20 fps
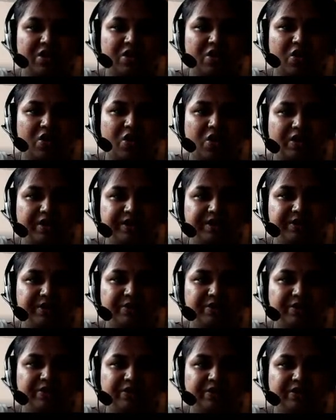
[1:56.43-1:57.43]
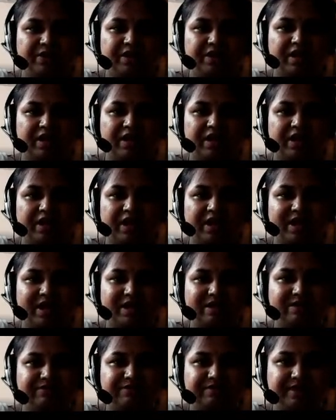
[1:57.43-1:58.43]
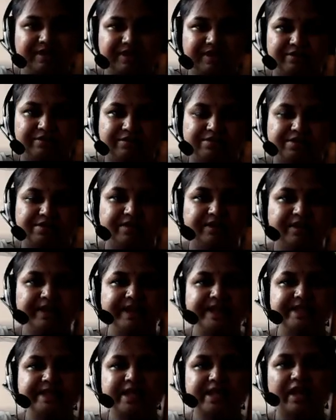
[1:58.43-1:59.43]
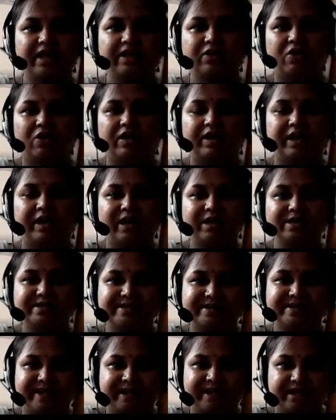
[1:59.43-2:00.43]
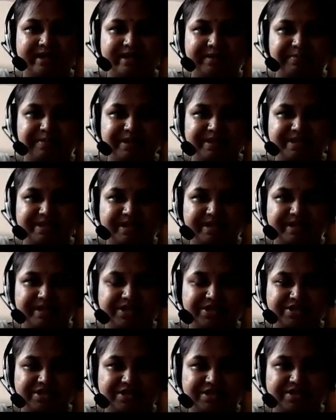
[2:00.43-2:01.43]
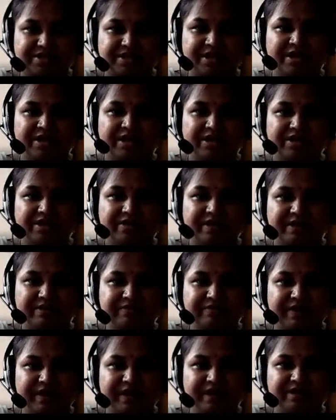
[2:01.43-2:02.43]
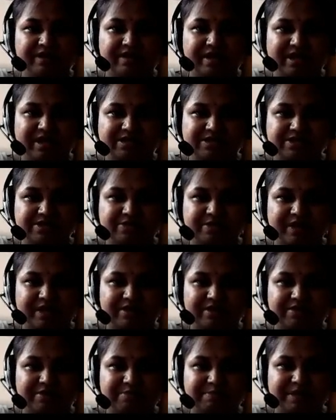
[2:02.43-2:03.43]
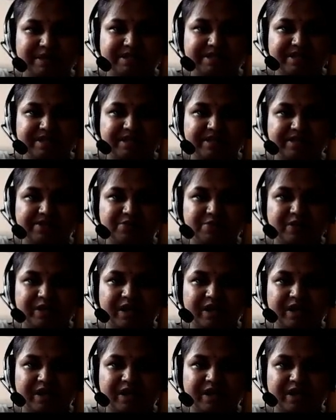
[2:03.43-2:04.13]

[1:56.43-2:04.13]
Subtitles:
audio, and video. So these are called as data representations. You can find text, you can represent your